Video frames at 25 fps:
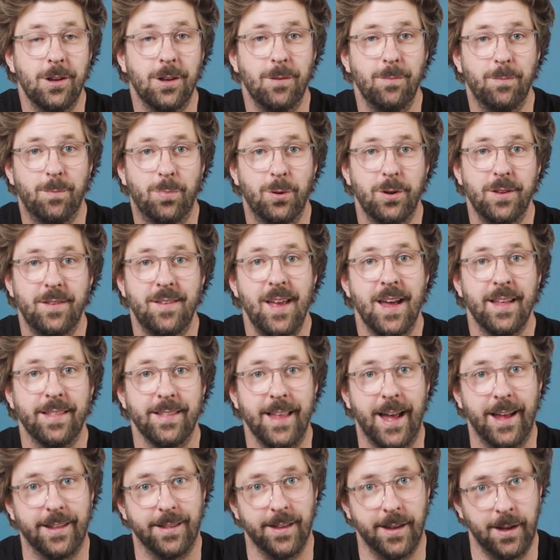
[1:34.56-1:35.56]
can put it down
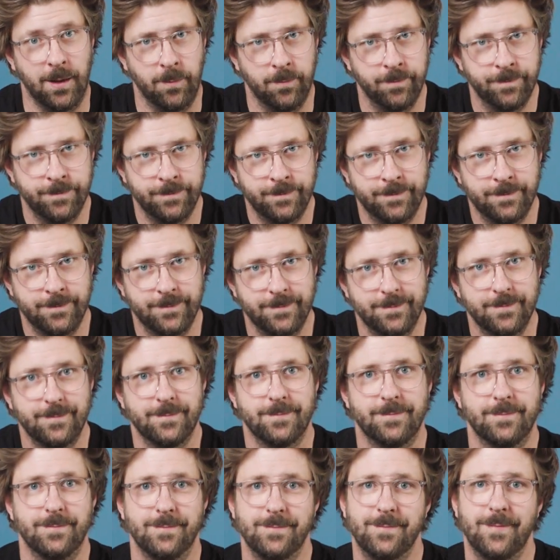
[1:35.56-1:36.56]
loudly.
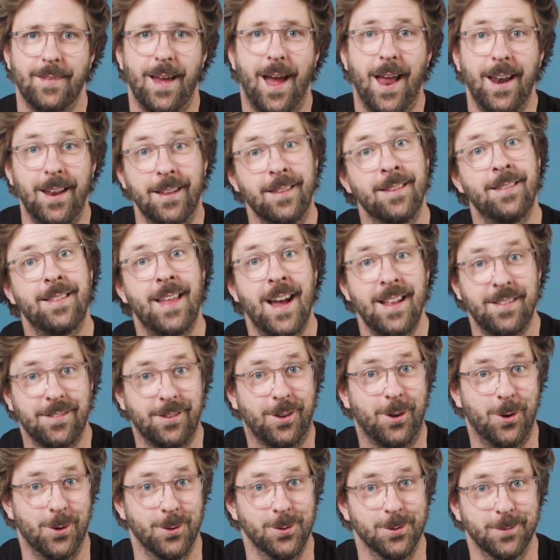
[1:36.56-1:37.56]
And then that's
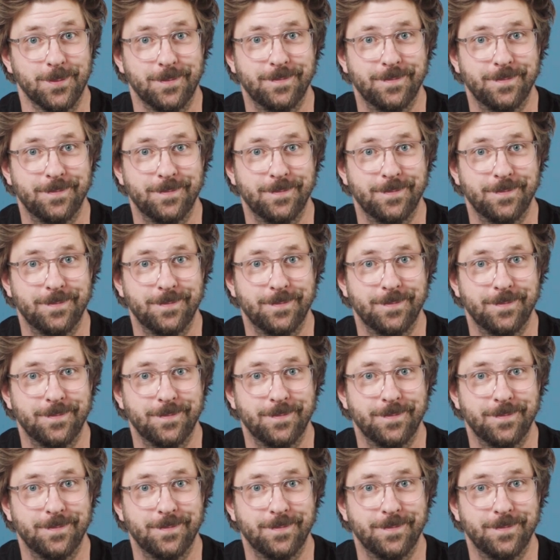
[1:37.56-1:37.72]
cool.